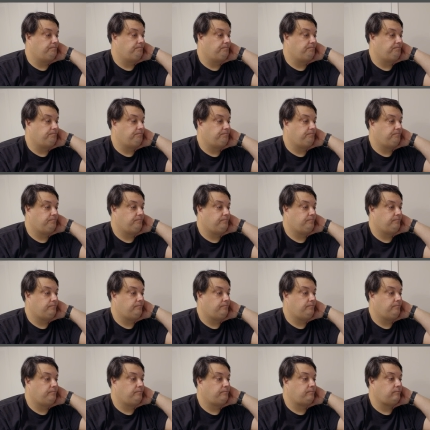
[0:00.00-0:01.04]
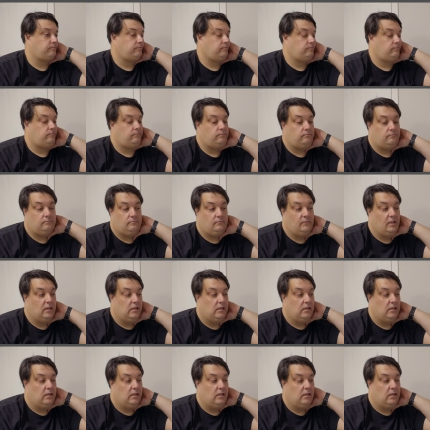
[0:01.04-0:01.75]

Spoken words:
(silence)